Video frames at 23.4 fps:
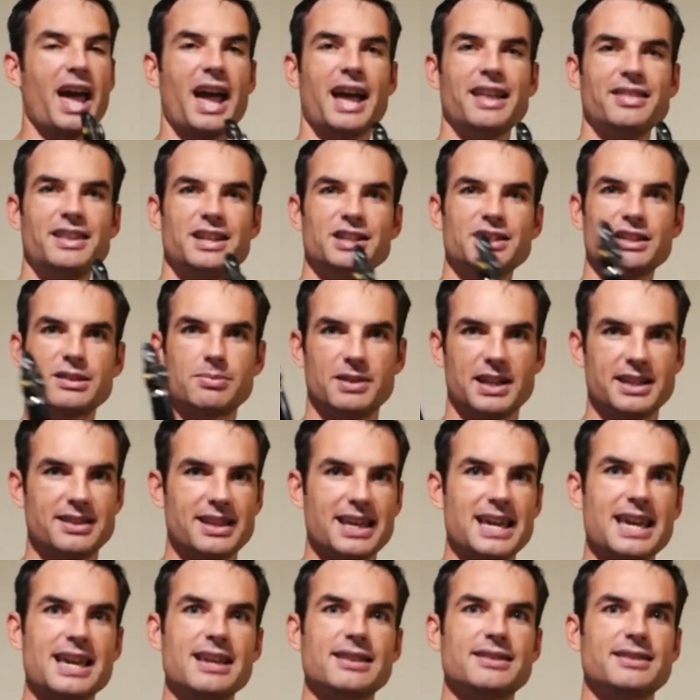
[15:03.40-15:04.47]
And then just let
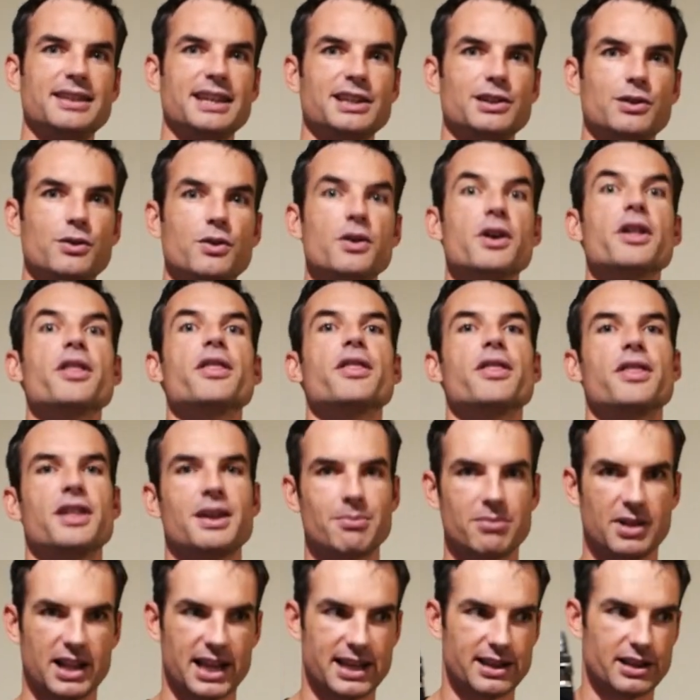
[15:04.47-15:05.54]
the E settle,
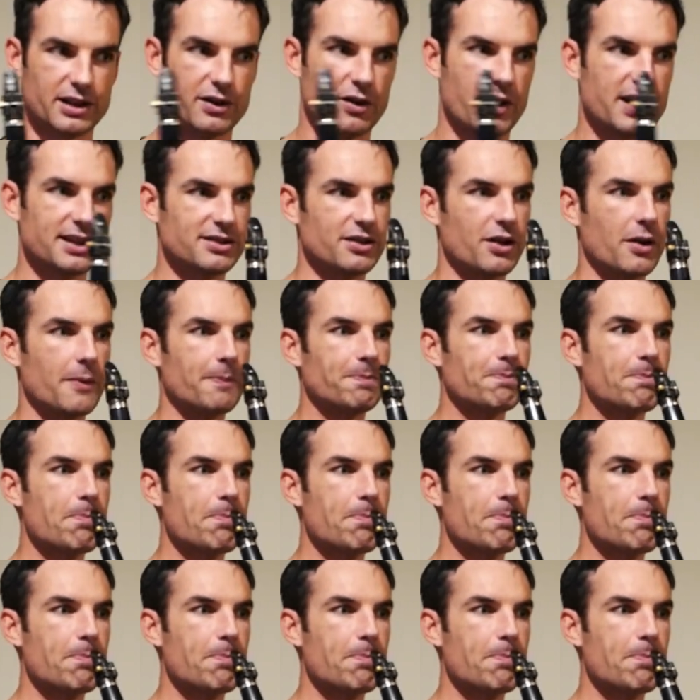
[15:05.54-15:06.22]
then play the grace note.